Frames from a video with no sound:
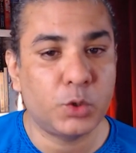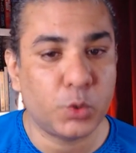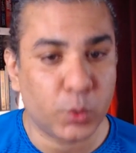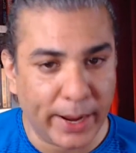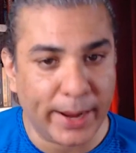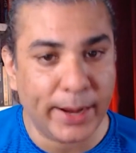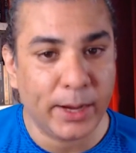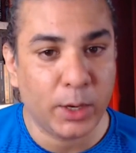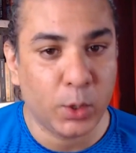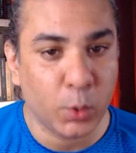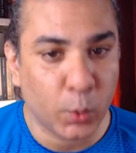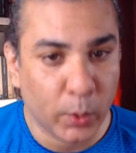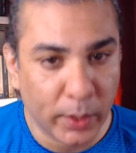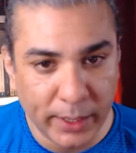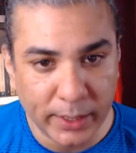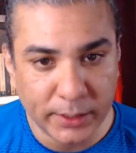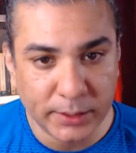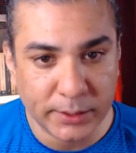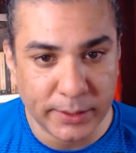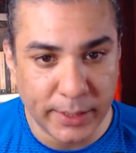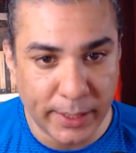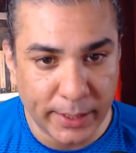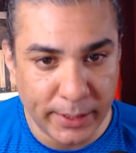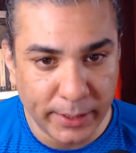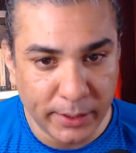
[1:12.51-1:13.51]
trying to
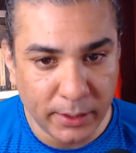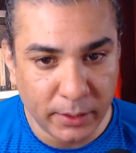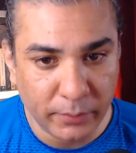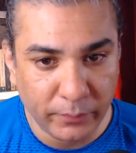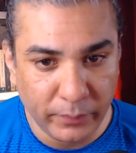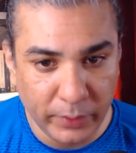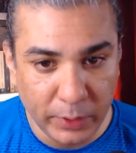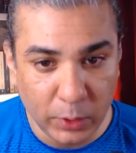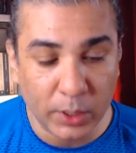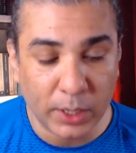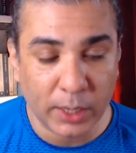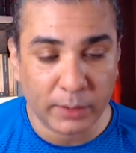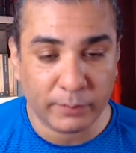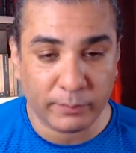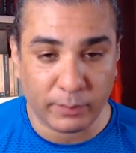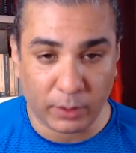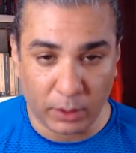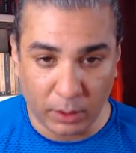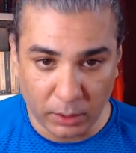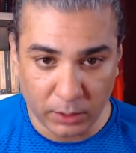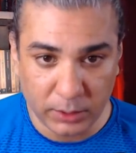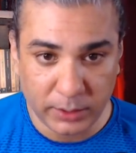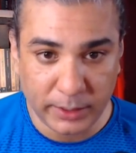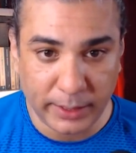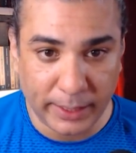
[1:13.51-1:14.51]
understand it we don't have
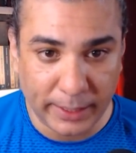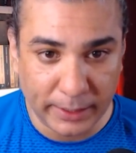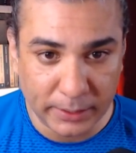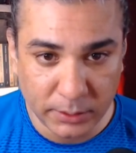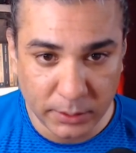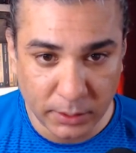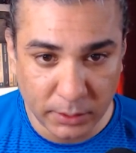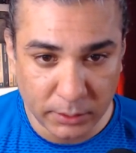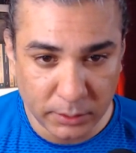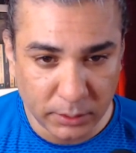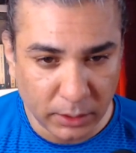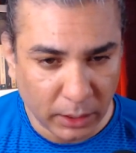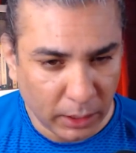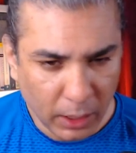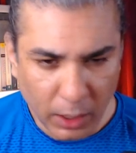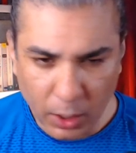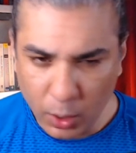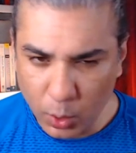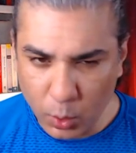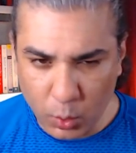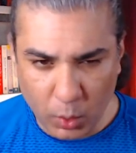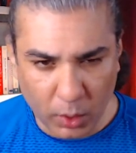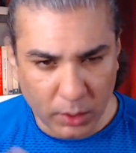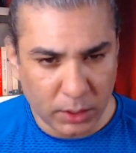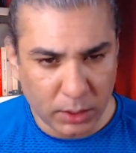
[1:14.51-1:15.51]
all the answers
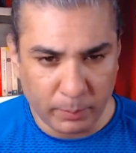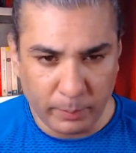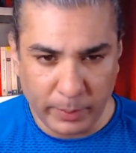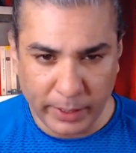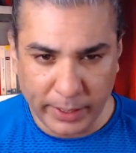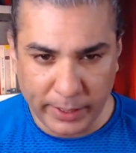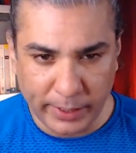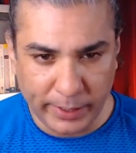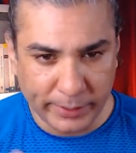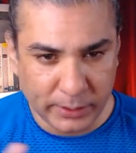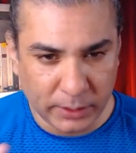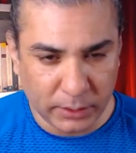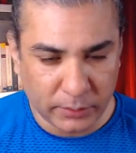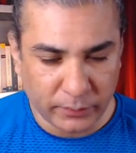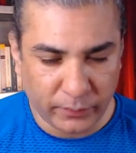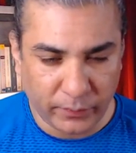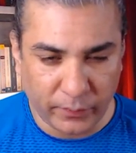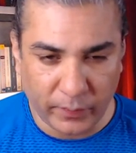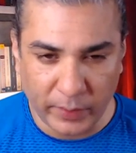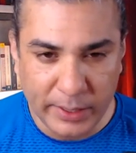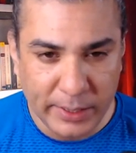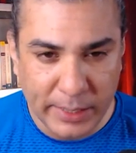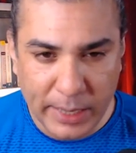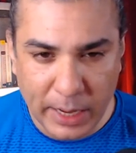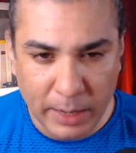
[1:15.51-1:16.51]
quantum mechanics is
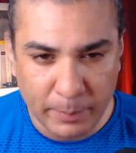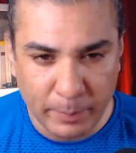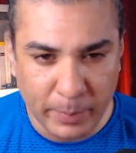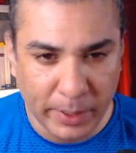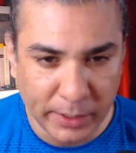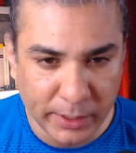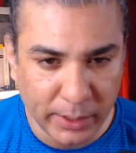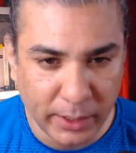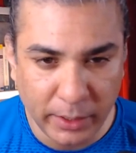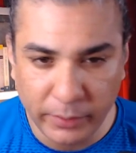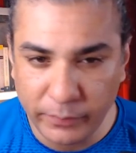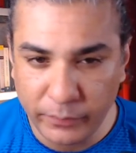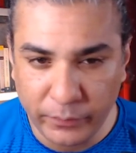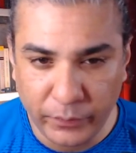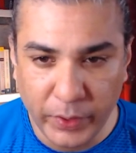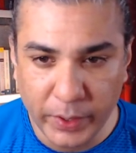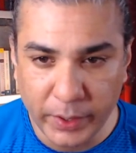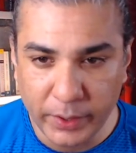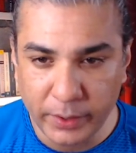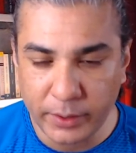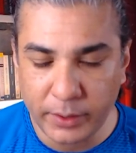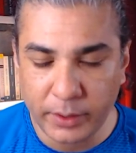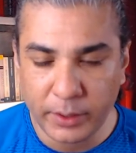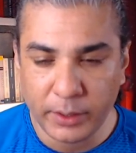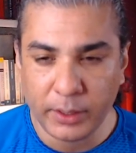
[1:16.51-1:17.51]
fundamentally
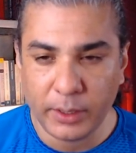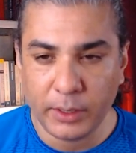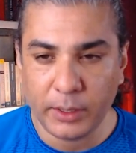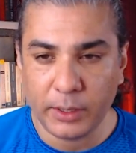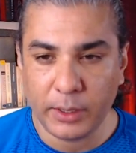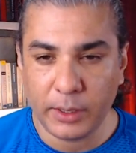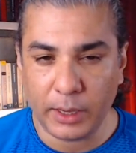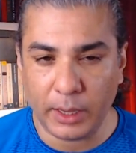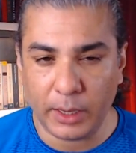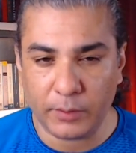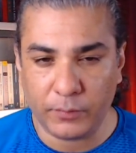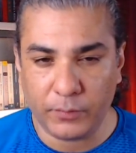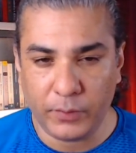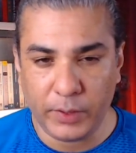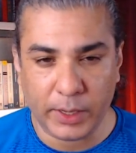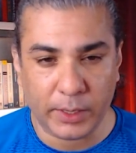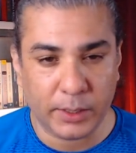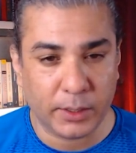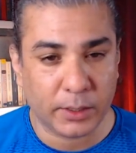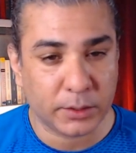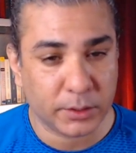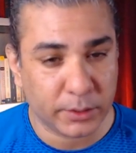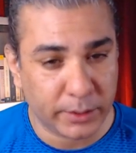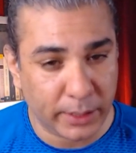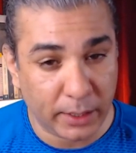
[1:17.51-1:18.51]
weird and we
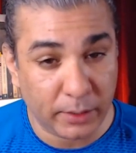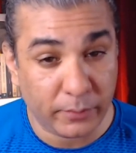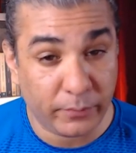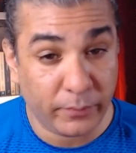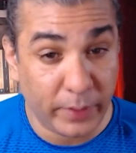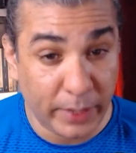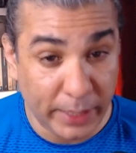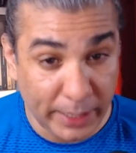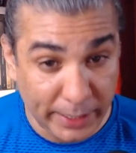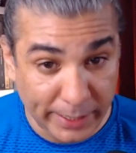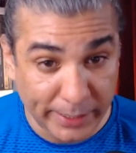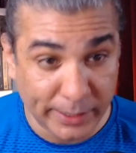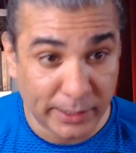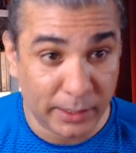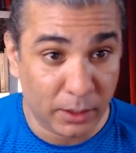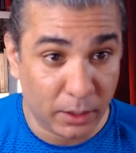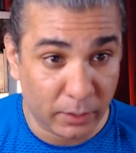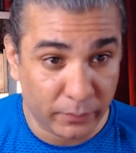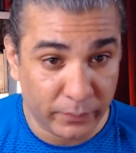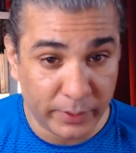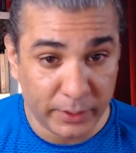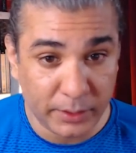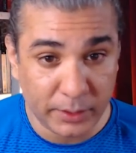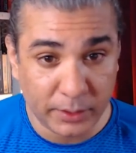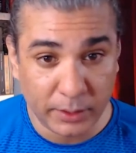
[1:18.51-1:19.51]
understand very little
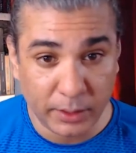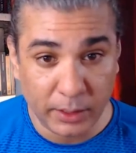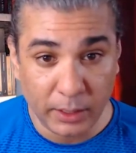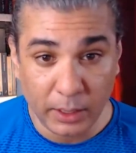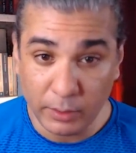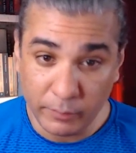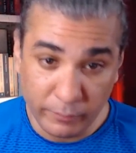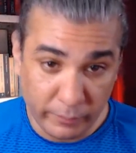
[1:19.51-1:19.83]
of it.